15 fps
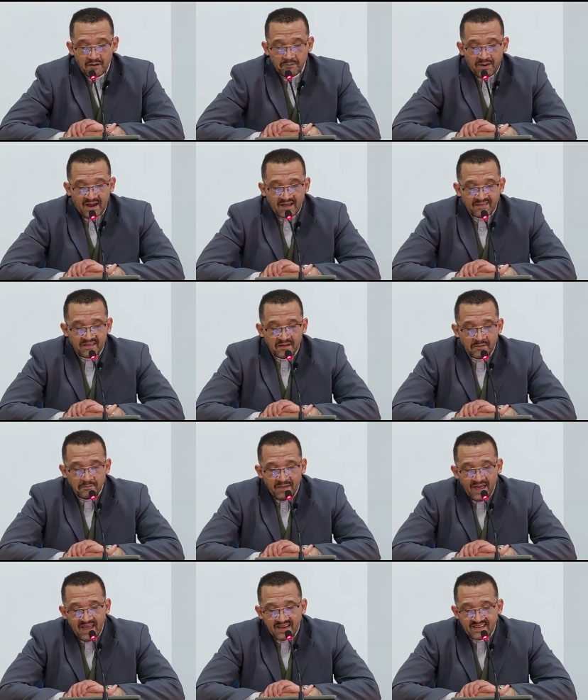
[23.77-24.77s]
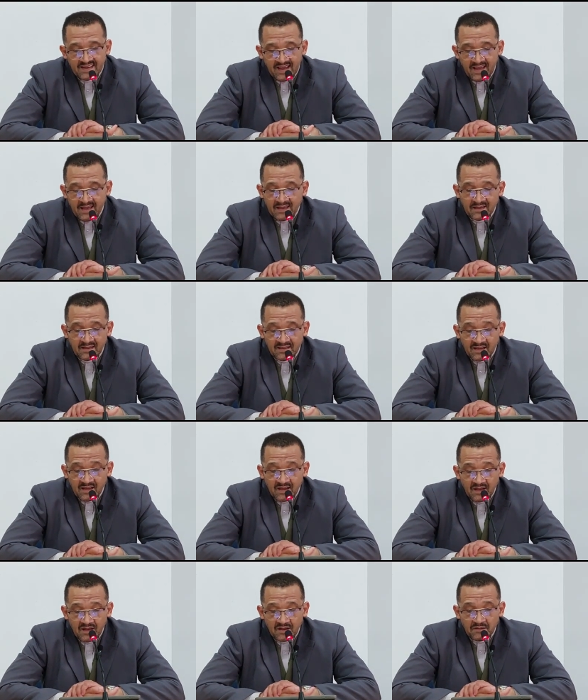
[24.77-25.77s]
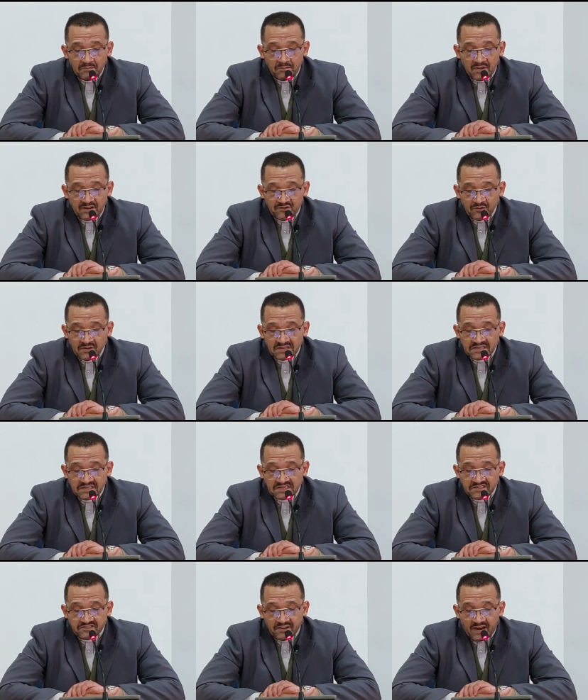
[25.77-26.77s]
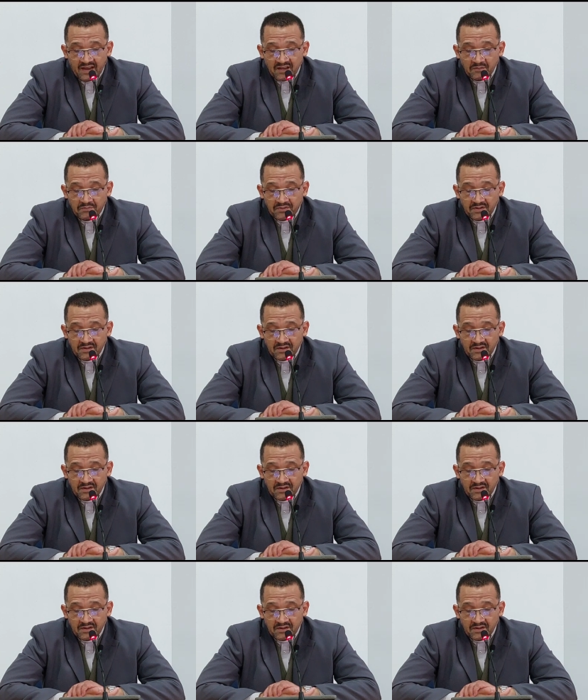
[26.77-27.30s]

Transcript: by the Meitei majority tribe.